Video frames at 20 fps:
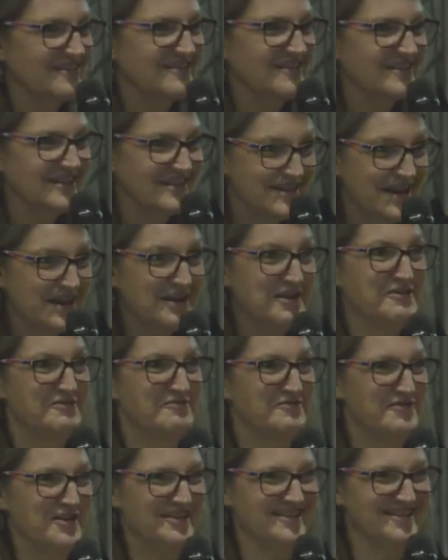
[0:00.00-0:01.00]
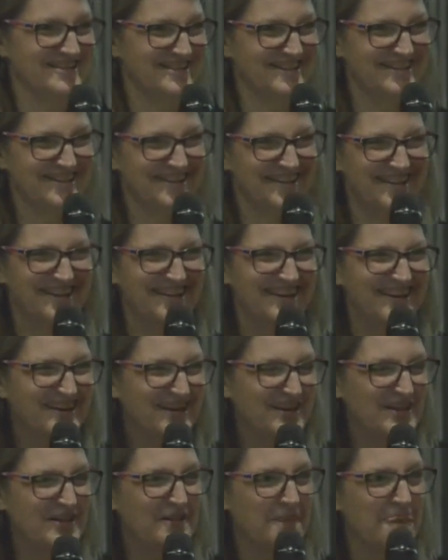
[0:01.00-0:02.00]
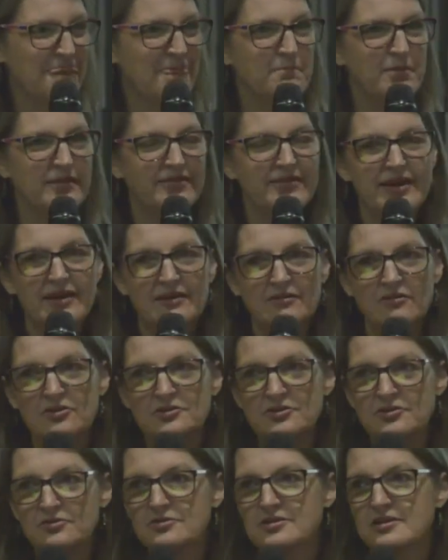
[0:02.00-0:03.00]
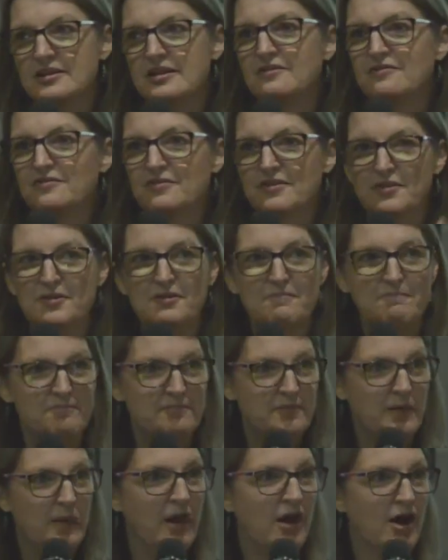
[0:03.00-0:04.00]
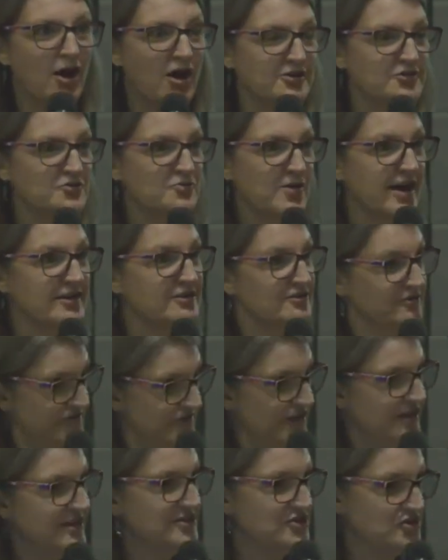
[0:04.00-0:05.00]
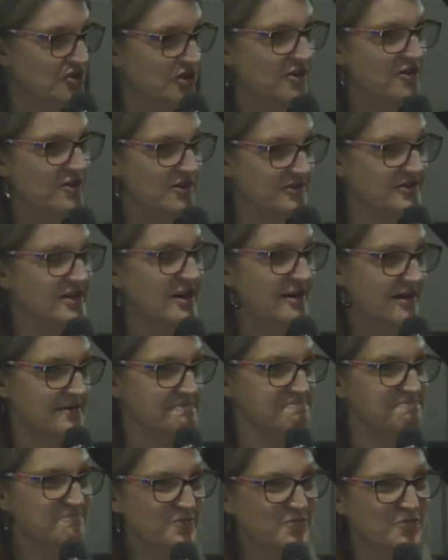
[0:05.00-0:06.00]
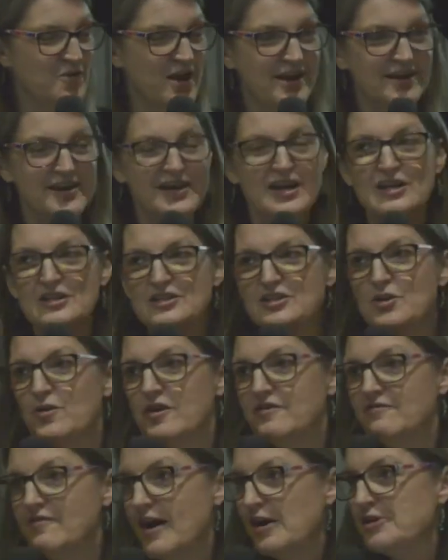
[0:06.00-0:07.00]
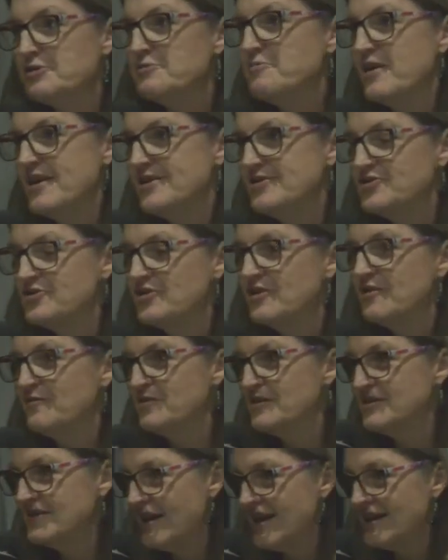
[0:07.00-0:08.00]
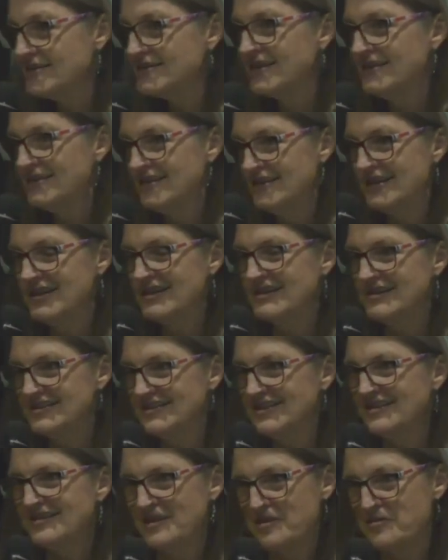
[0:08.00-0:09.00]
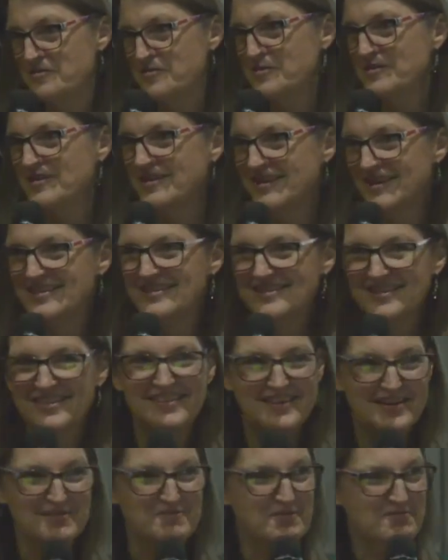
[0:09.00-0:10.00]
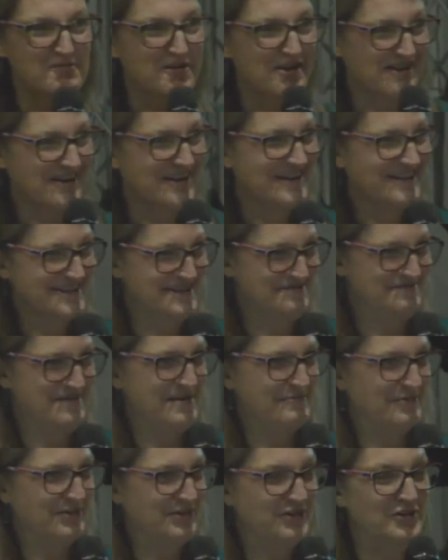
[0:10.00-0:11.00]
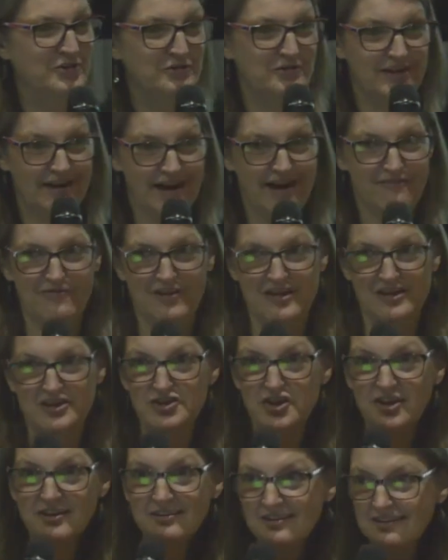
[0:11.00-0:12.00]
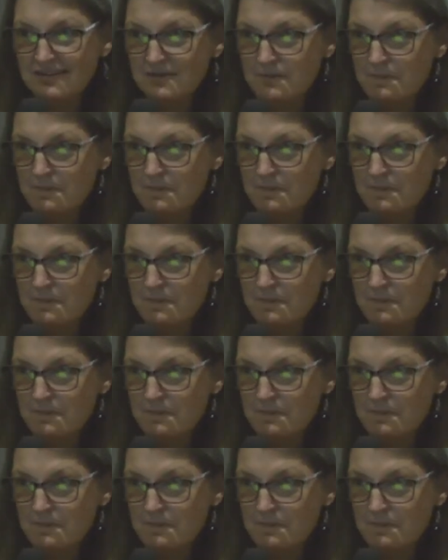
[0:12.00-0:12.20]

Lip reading: executive function, but they can also see if they're on track to finish on time, right? So evaluation of the task at the end is another thing we want our kids to be able to do. Did I finish it?